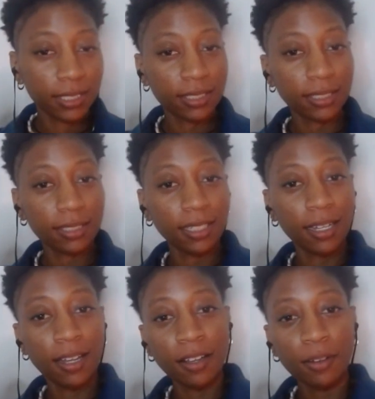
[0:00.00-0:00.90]
of
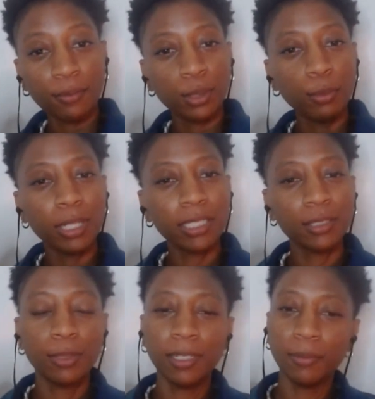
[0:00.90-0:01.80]

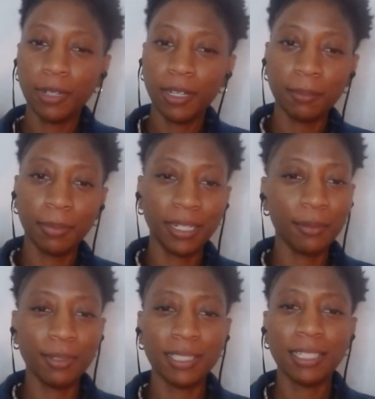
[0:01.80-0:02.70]
2021, but it was a
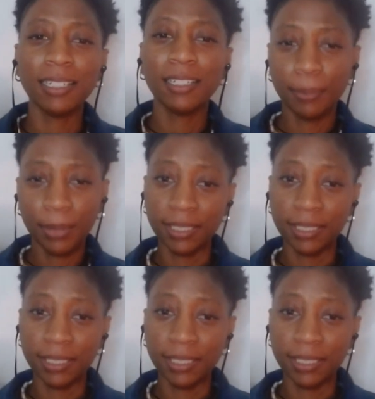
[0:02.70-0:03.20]
good busy